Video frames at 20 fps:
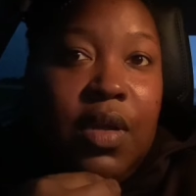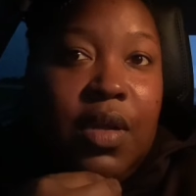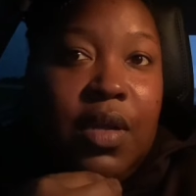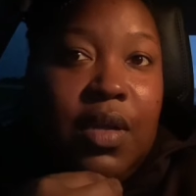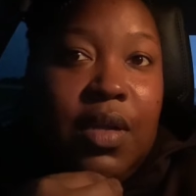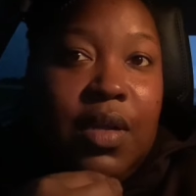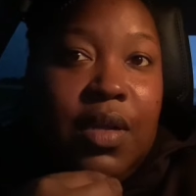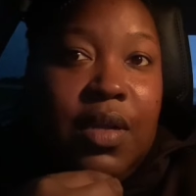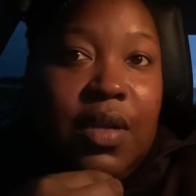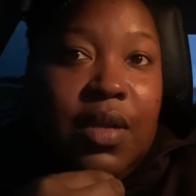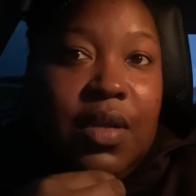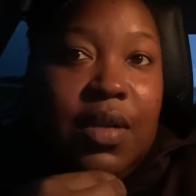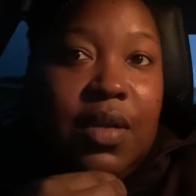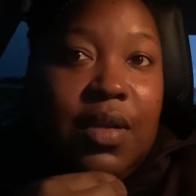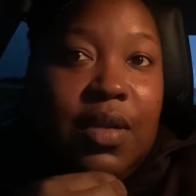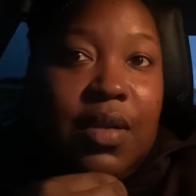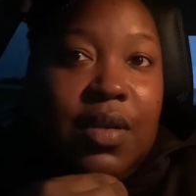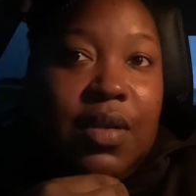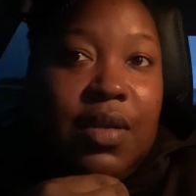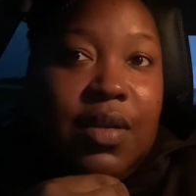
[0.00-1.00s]

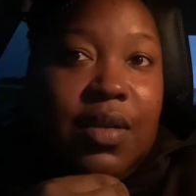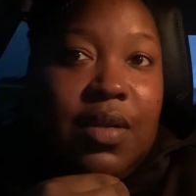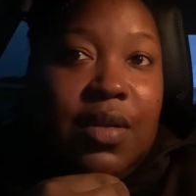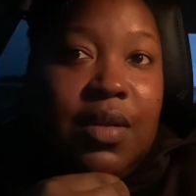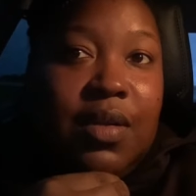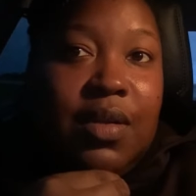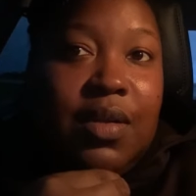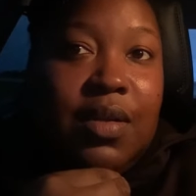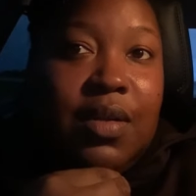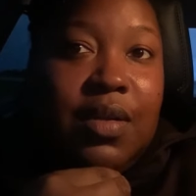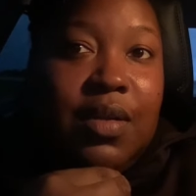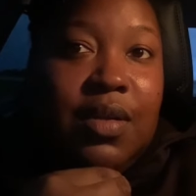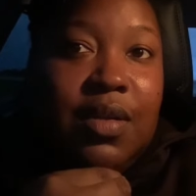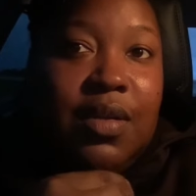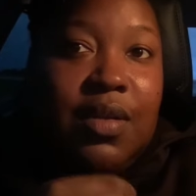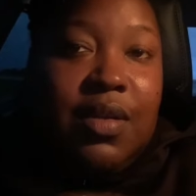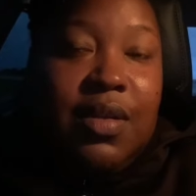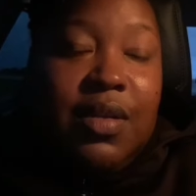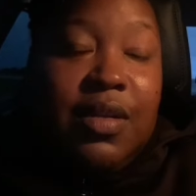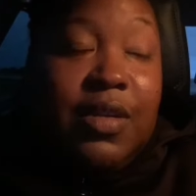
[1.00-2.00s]

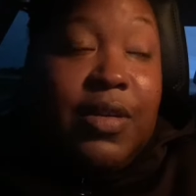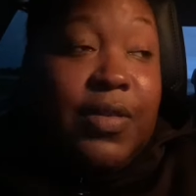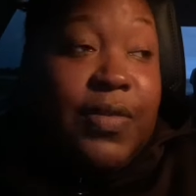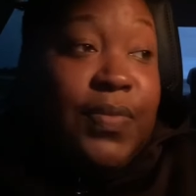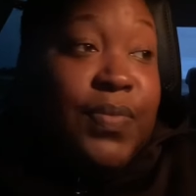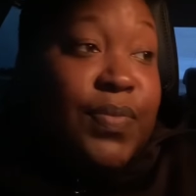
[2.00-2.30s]
No one is speaking in this clip.